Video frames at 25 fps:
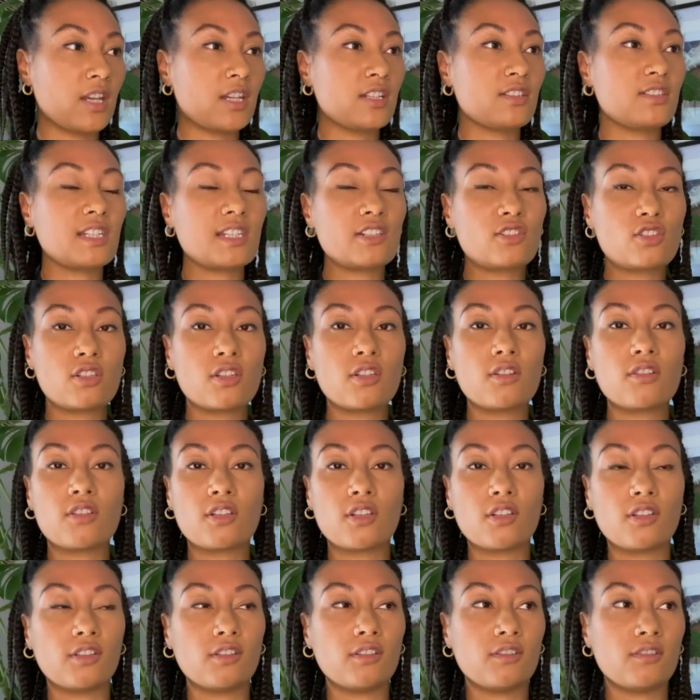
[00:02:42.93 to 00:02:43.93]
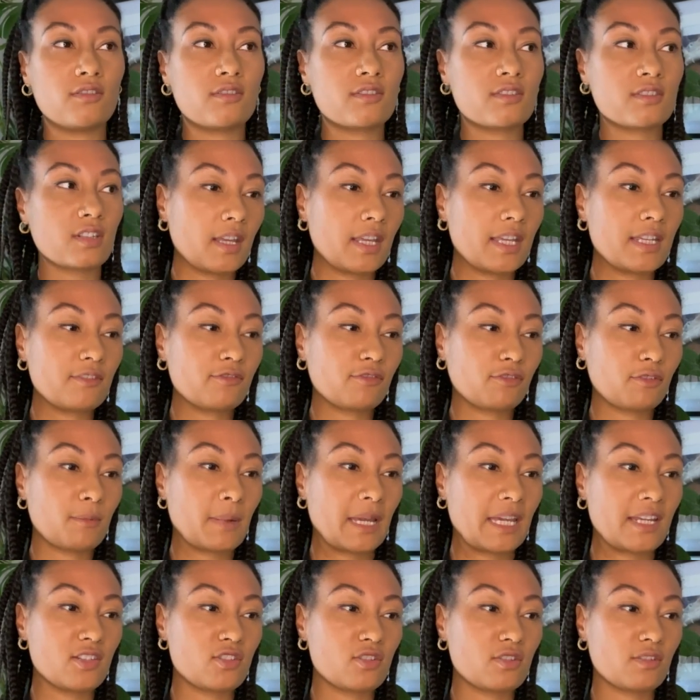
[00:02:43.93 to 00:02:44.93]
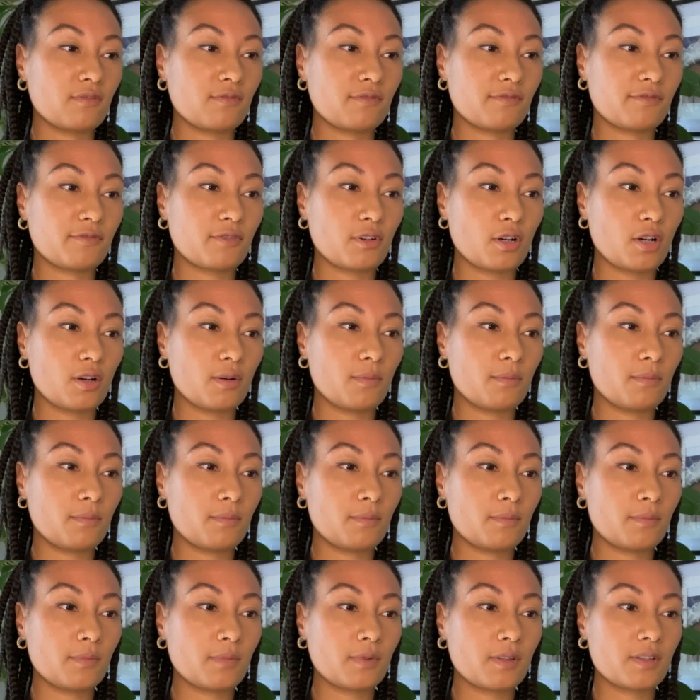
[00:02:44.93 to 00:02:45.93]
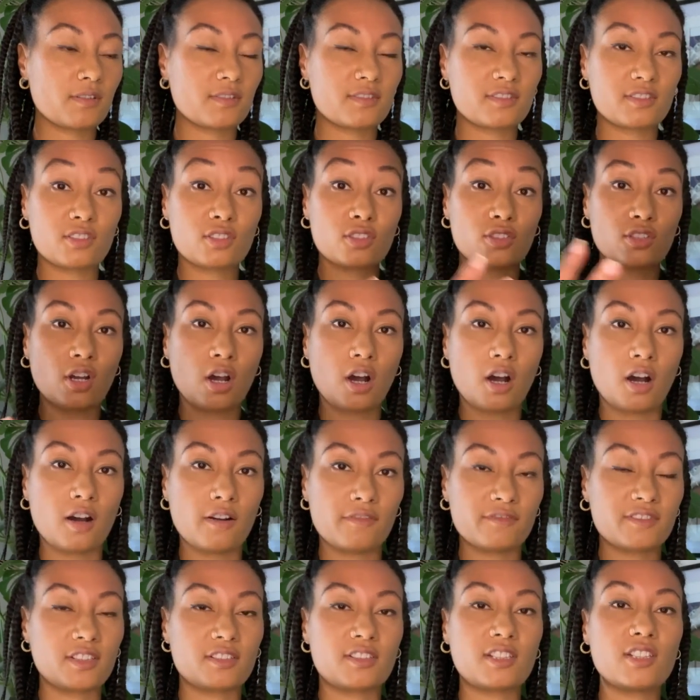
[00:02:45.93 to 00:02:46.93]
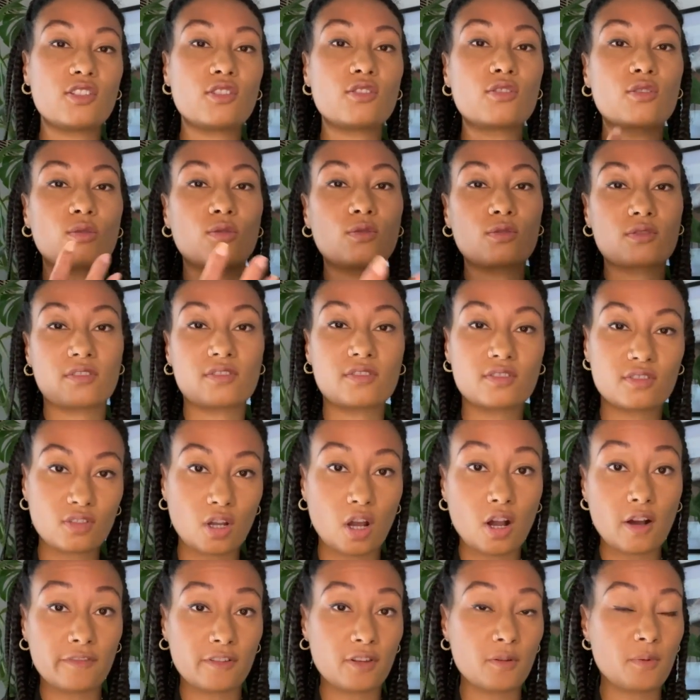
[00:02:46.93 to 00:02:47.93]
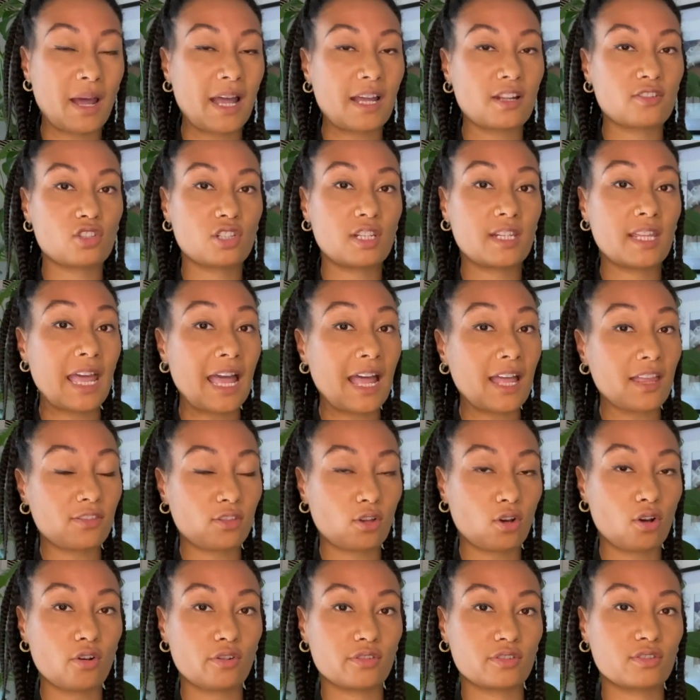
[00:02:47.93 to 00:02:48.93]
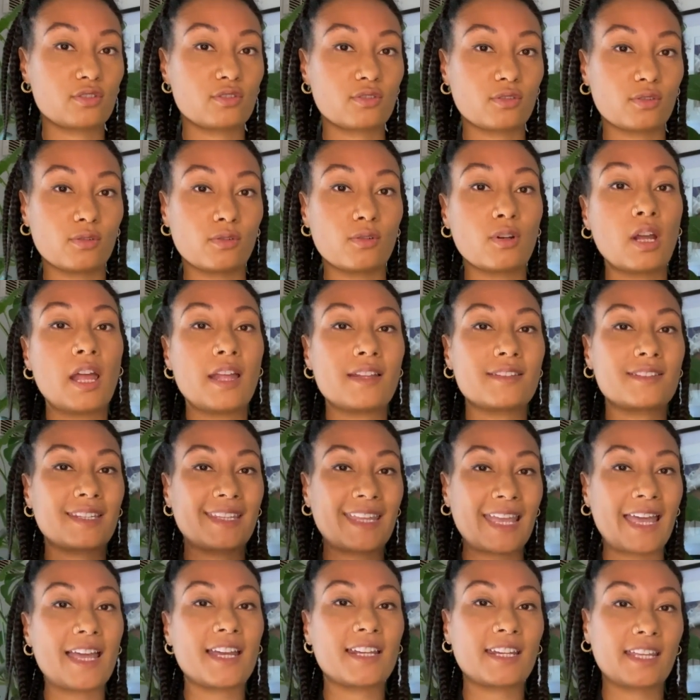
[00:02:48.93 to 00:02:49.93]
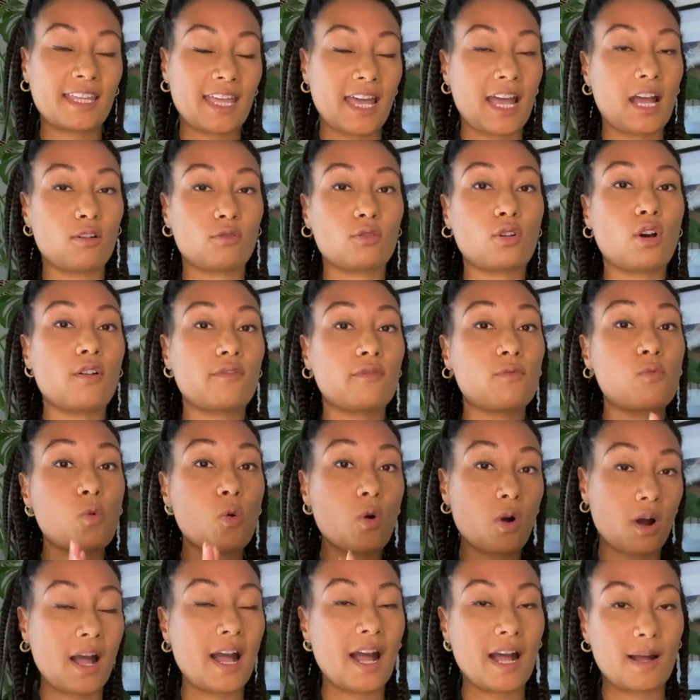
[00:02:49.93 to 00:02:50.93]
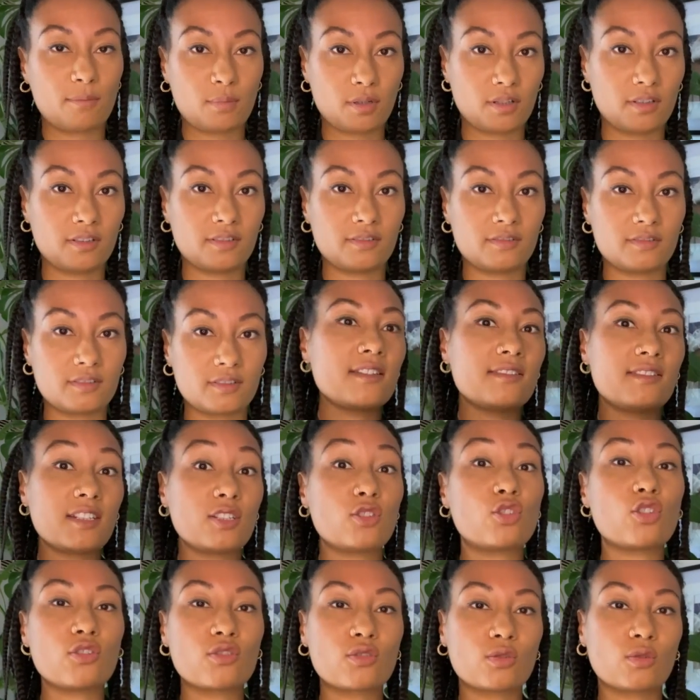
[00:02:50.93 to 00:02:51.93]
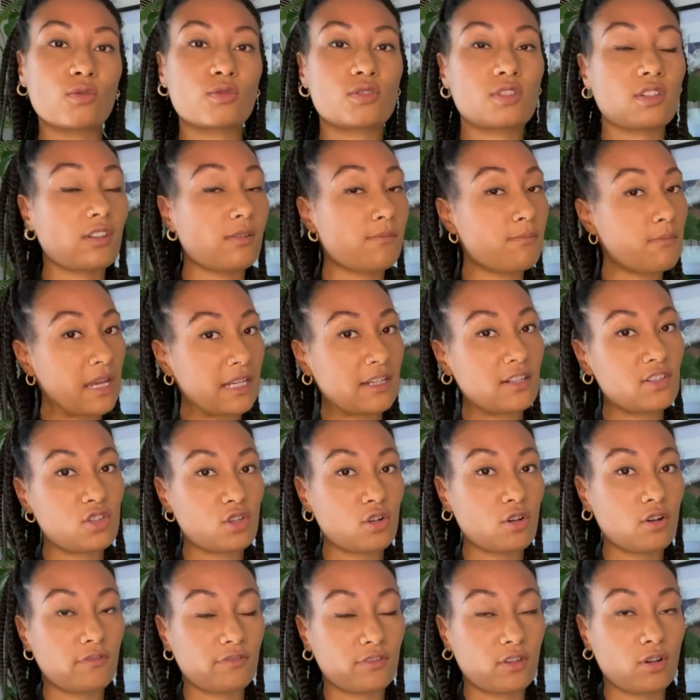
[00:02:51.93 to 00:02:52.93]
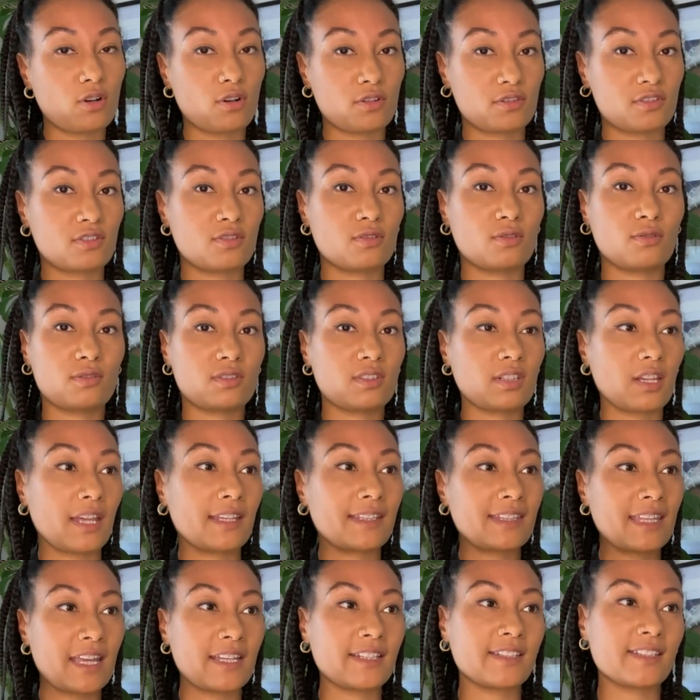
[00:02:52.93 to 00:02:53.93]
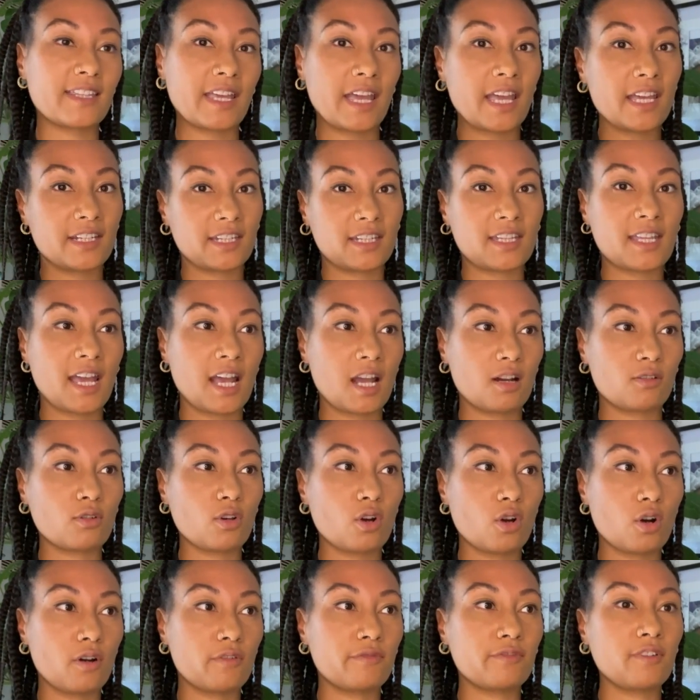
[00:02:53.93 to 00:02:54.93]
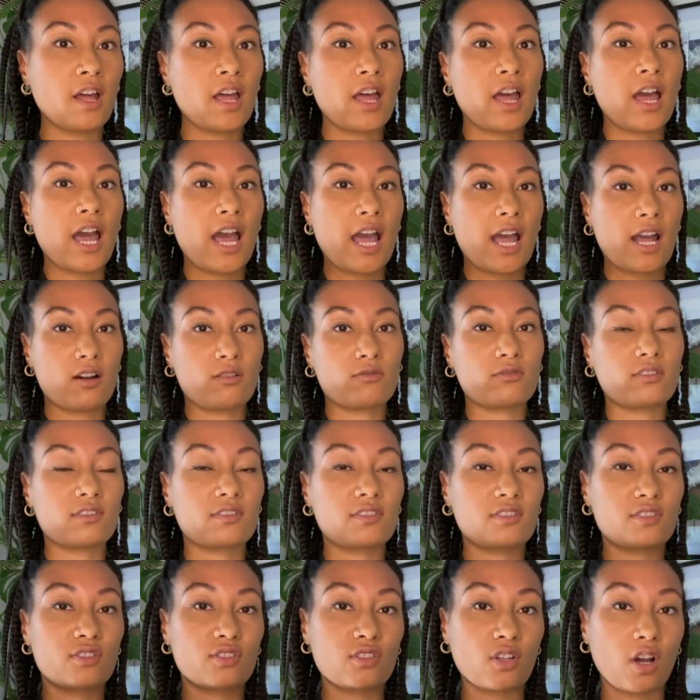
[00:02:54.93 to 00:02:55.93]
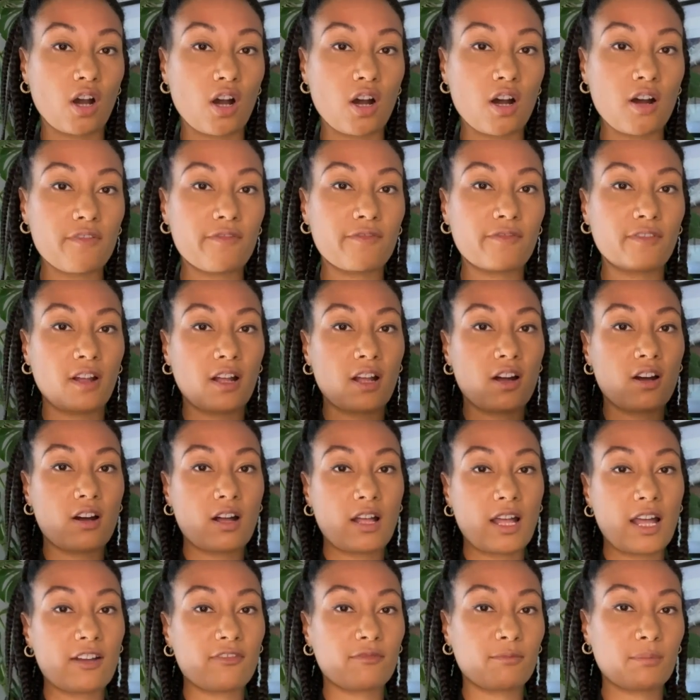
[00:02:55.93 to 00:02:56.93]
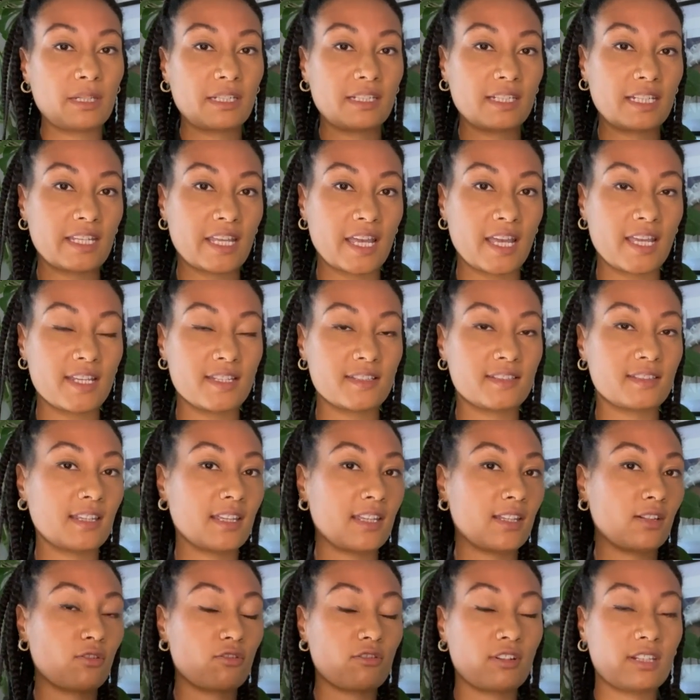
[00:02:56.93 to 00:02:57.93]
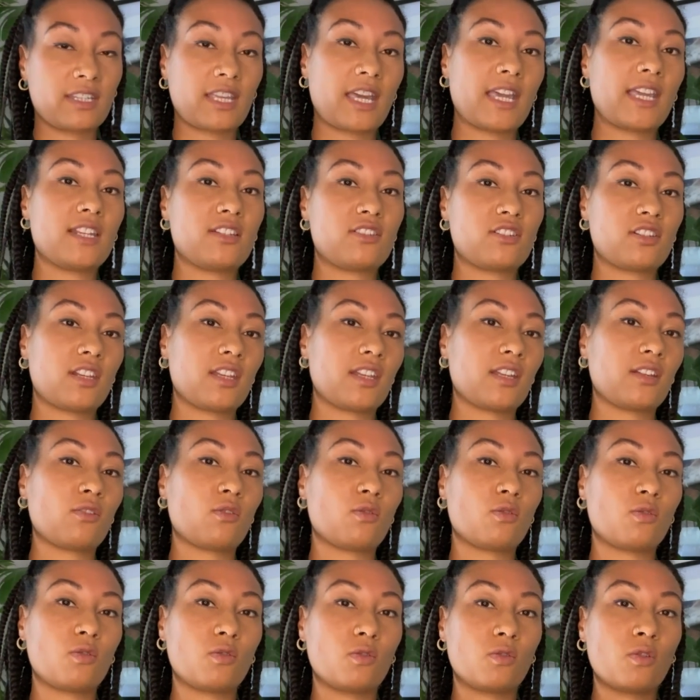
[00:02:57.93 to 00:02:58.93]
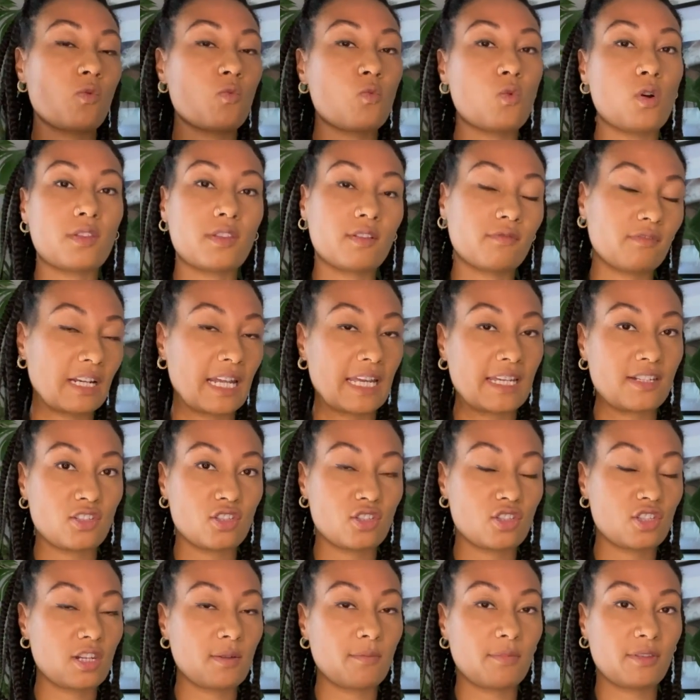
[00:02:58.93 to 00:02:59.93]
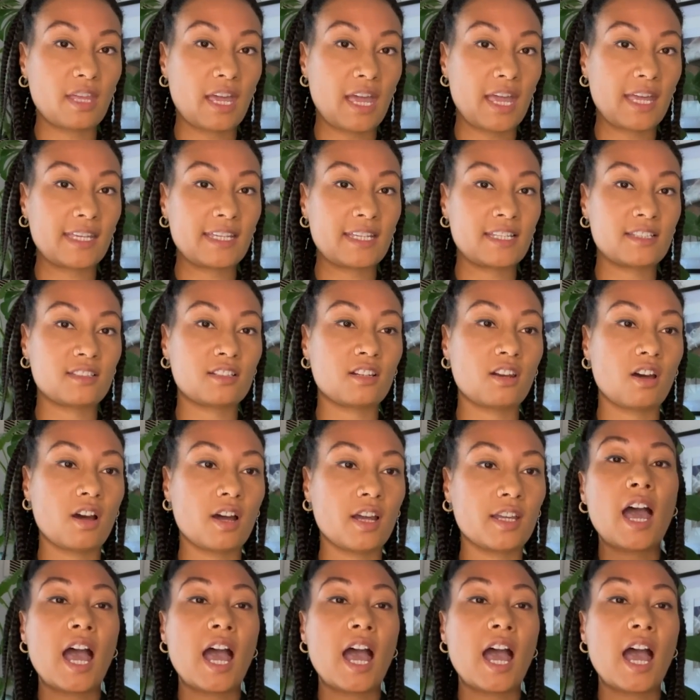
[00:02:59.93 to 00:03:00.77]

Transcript: Did you use information from staff? So did you talk to staff who are actually at the hostel to get an account of what happened? Did you talk to the manager of the hostel to, again, get an account of how the staff have been liaising or engaging, or what the relationship there is like?